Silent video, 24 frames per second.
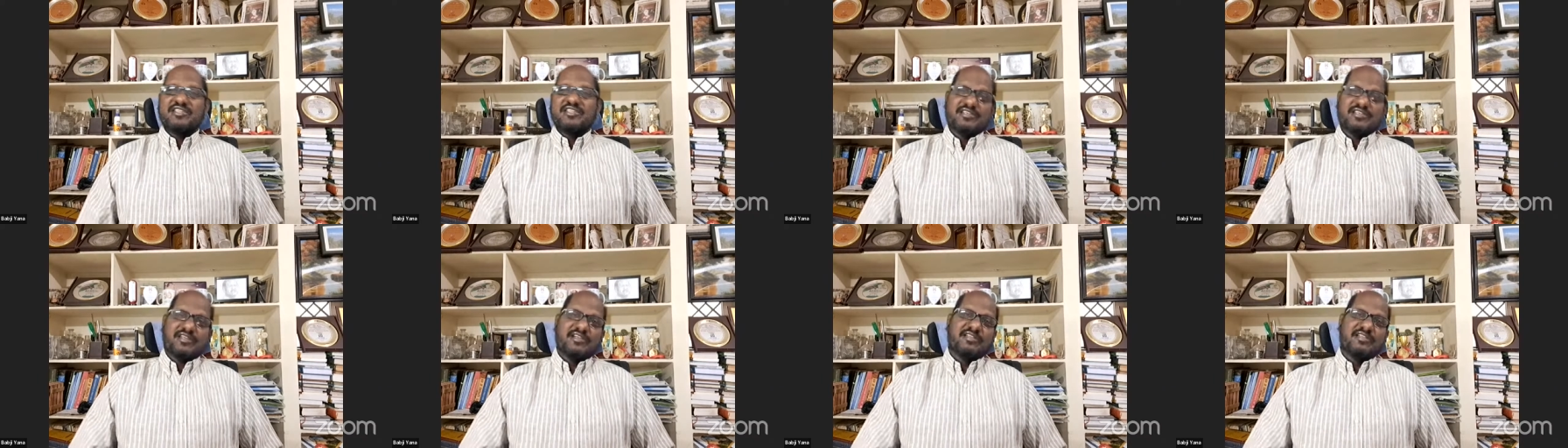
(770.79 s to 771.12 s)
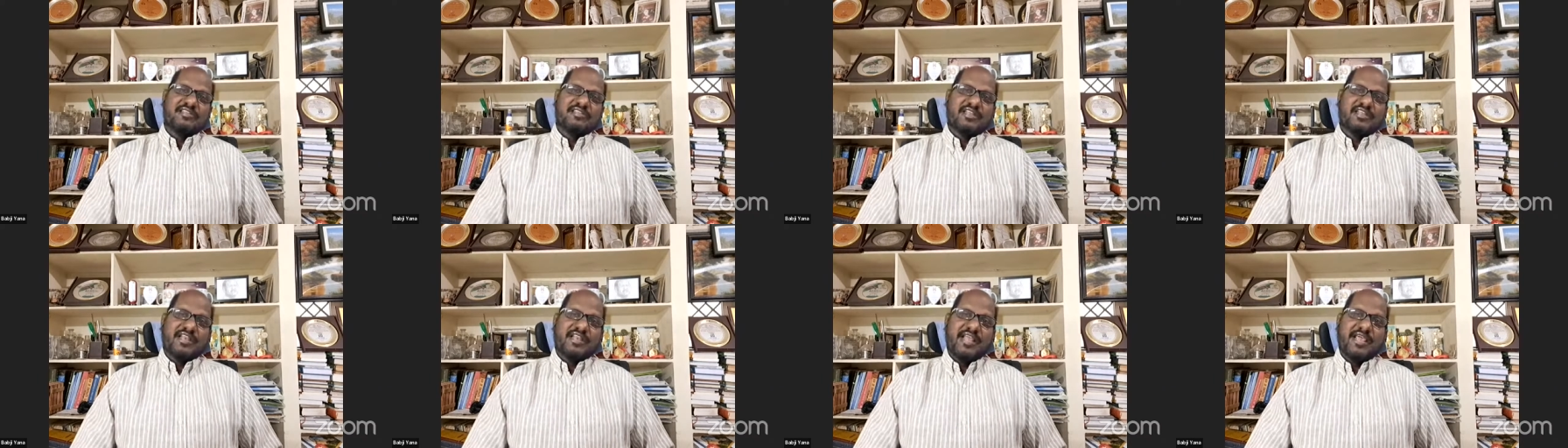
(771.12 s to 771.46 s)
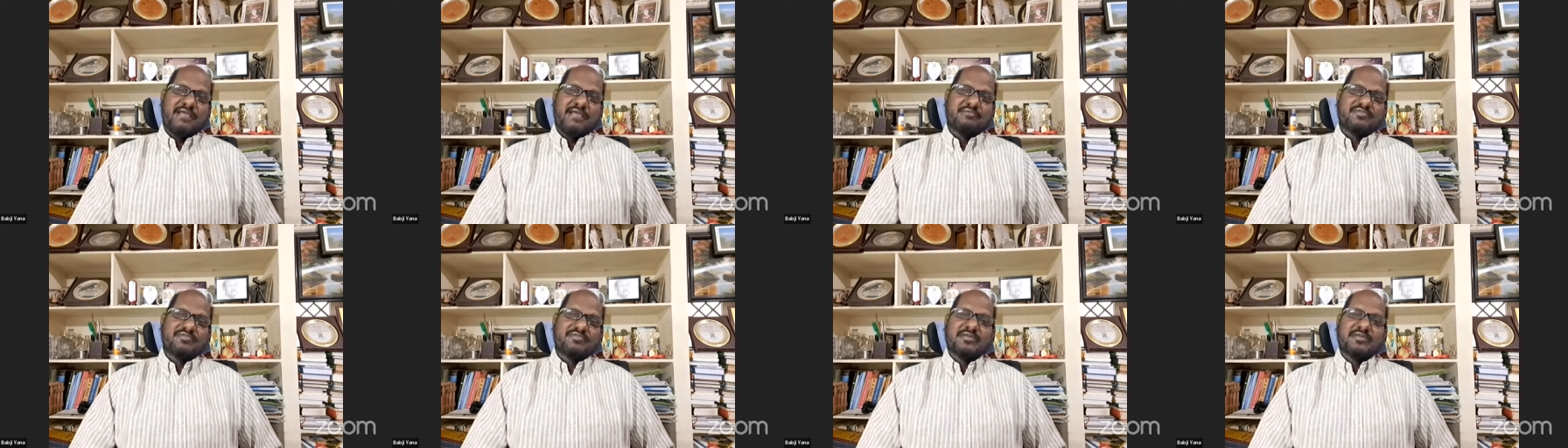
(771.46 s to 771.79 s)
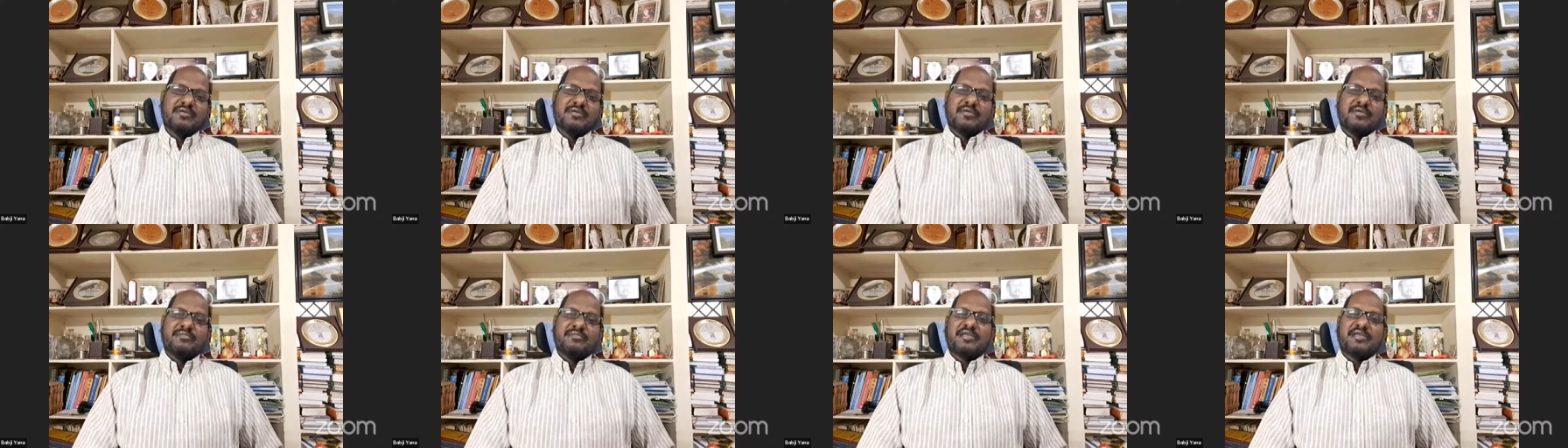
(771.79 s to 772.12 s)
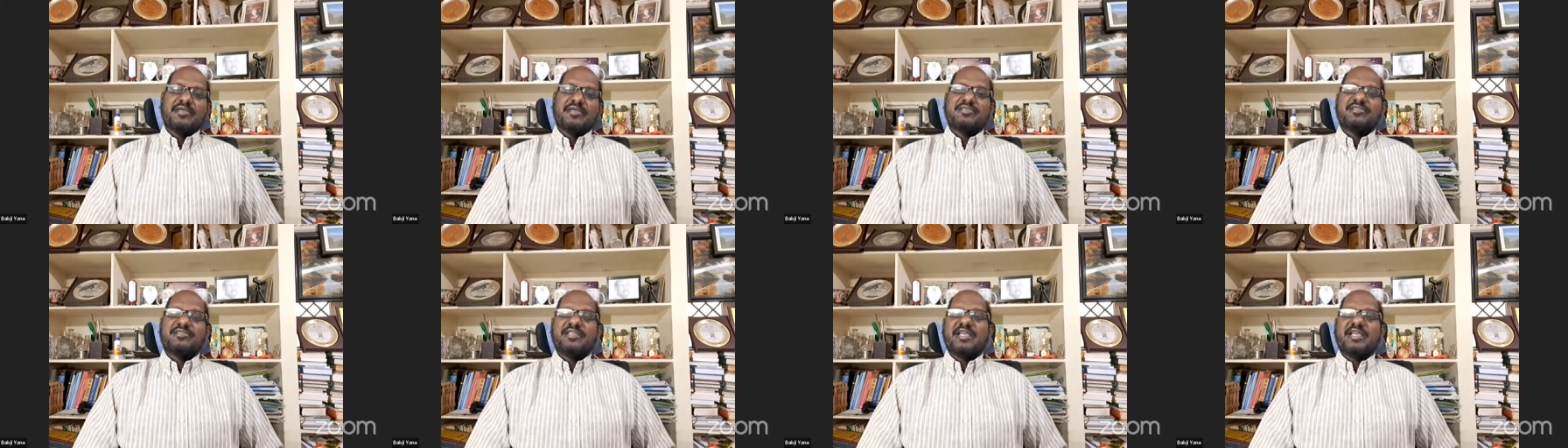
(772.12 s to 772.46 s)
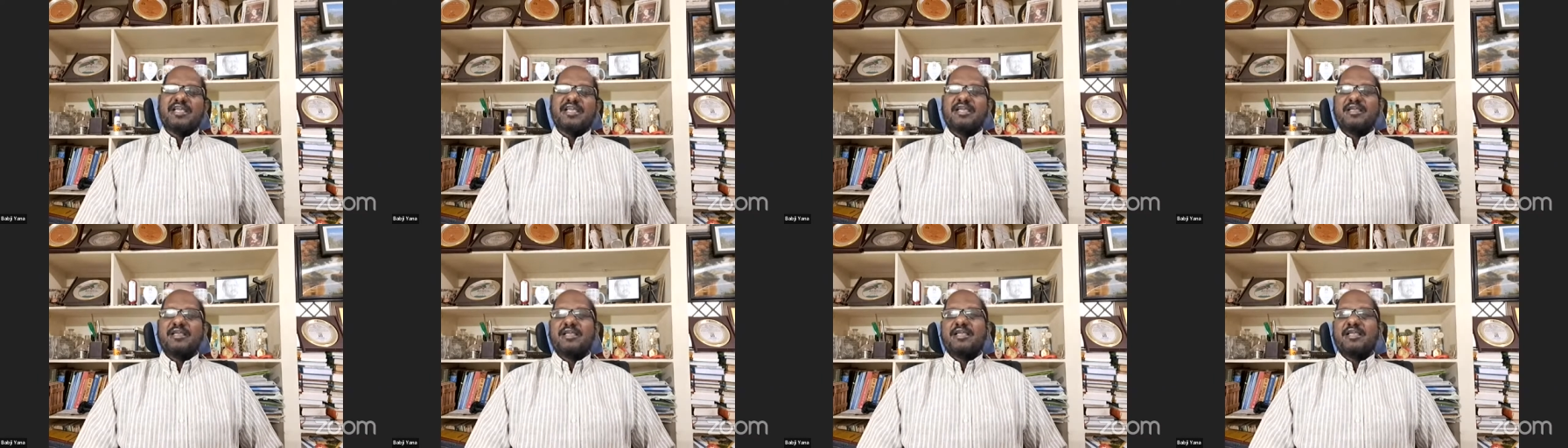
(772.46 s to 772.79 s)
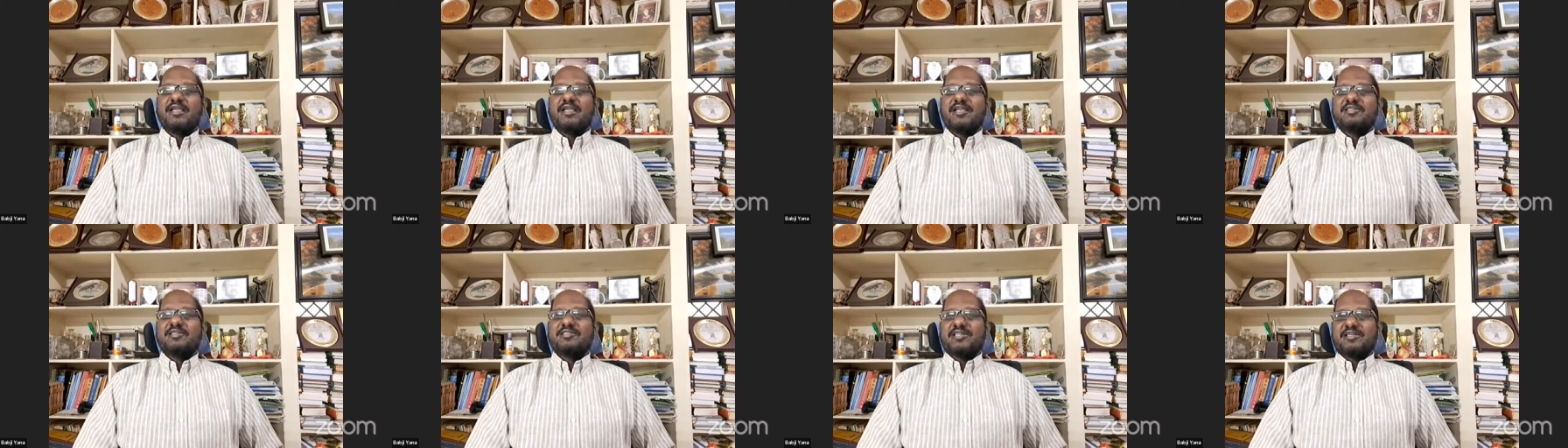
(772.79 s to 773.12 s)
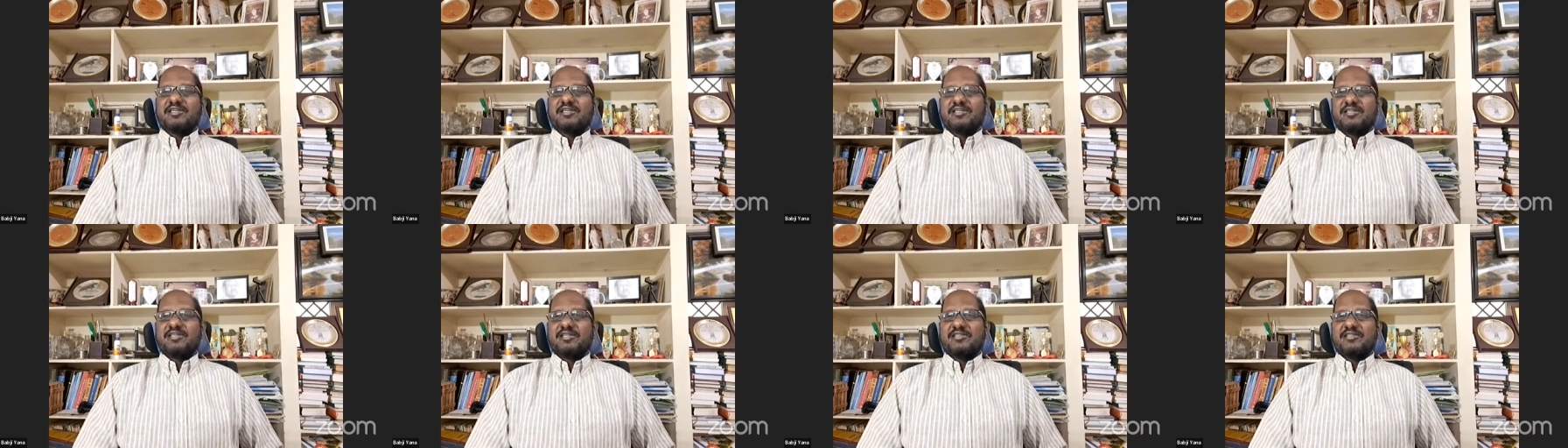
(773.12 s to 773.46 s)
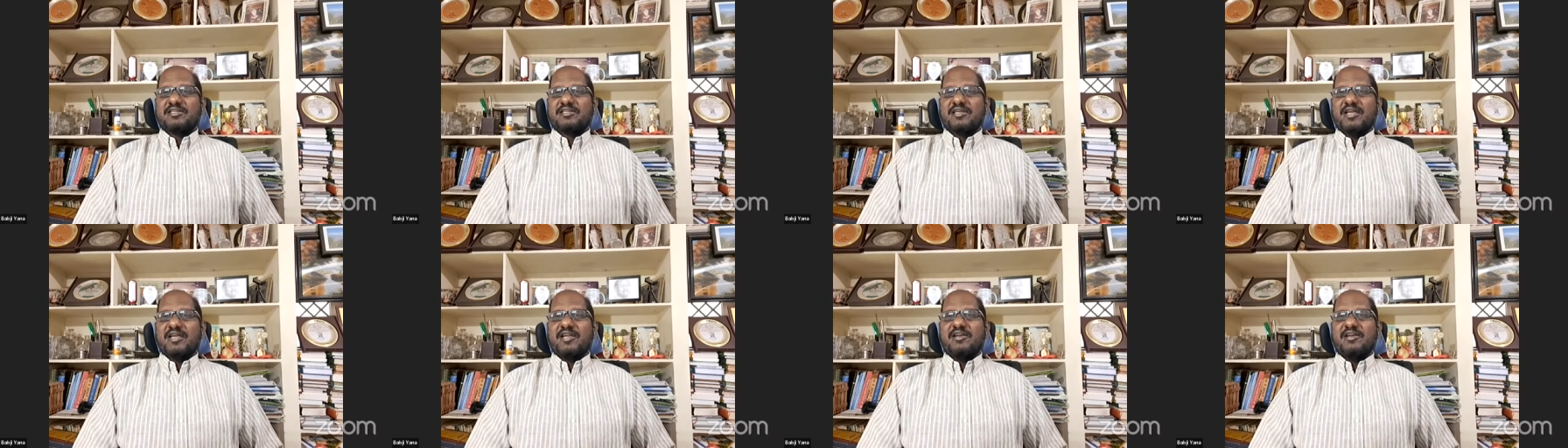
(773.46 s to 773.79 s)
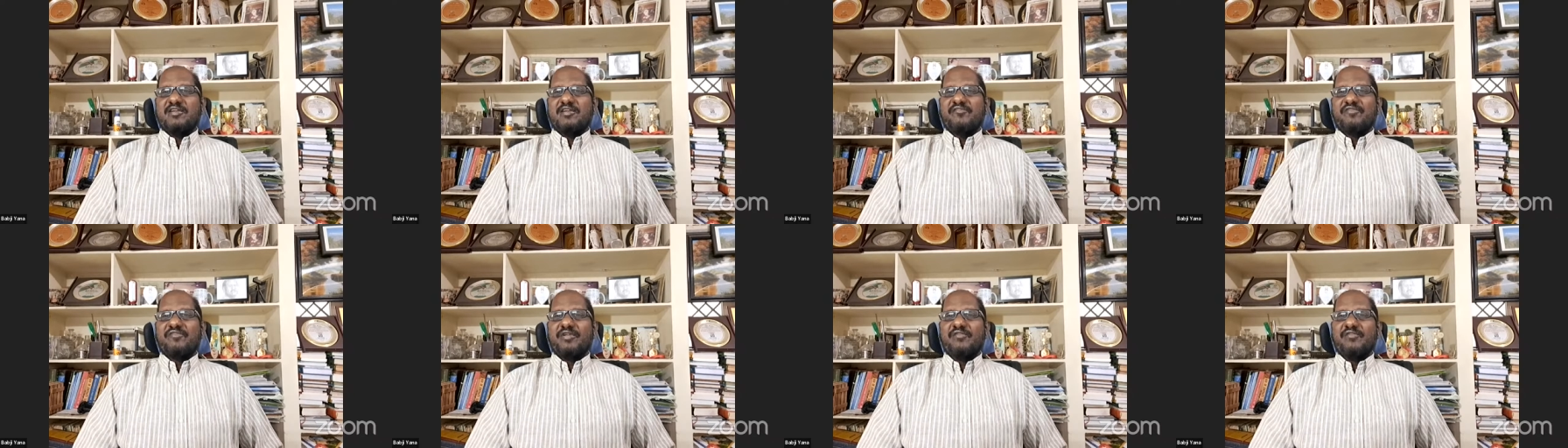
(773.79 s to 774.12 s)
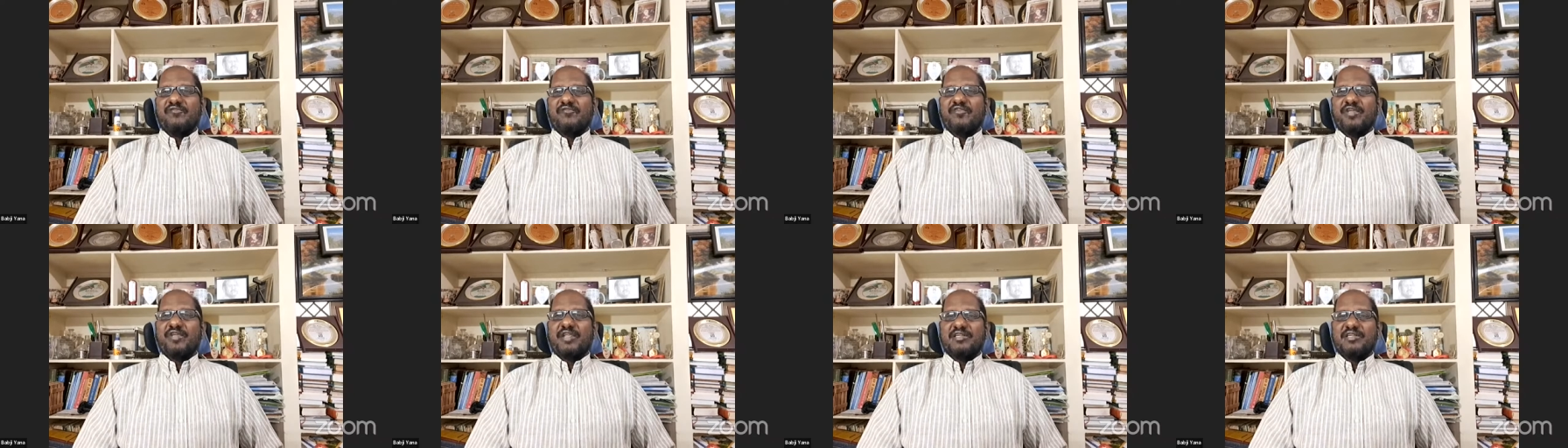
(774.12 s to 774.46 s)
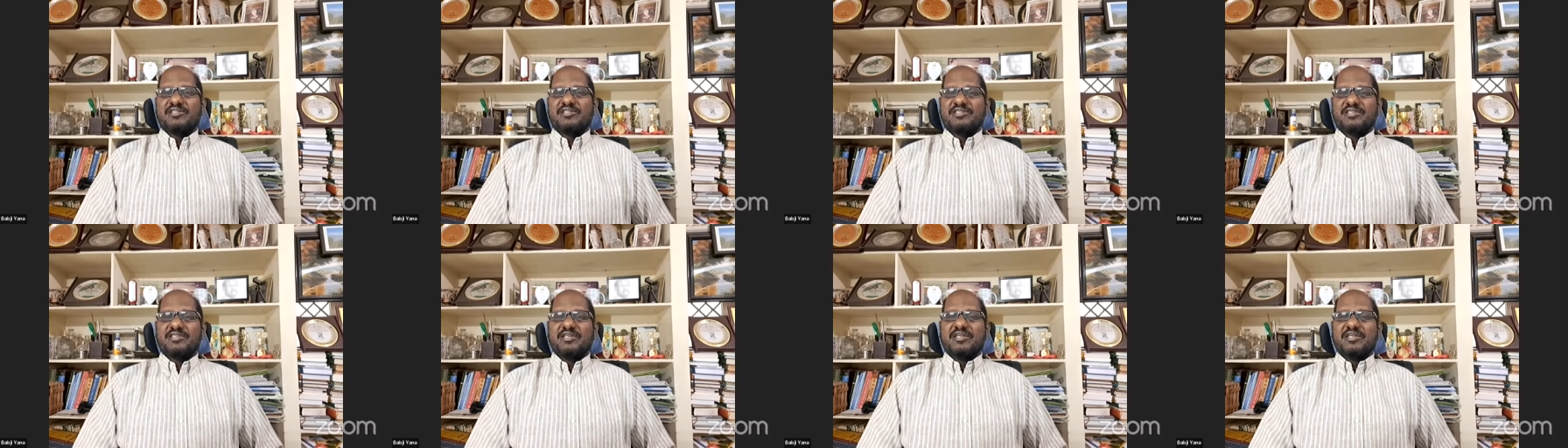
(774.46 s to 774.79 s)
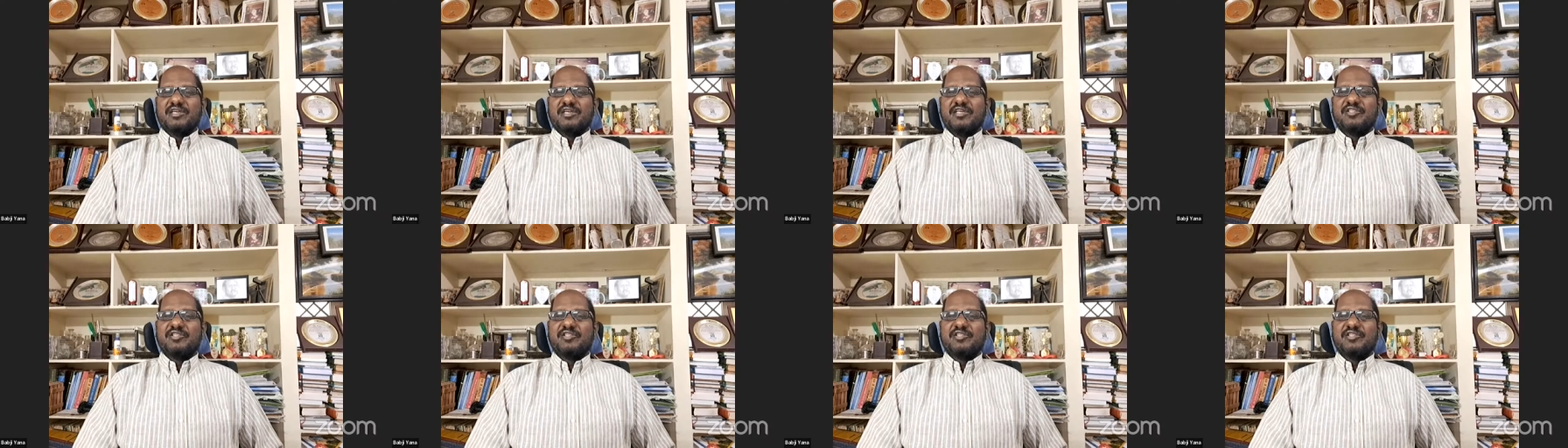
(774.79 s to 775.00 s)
These are all the names because they exert a kind of influence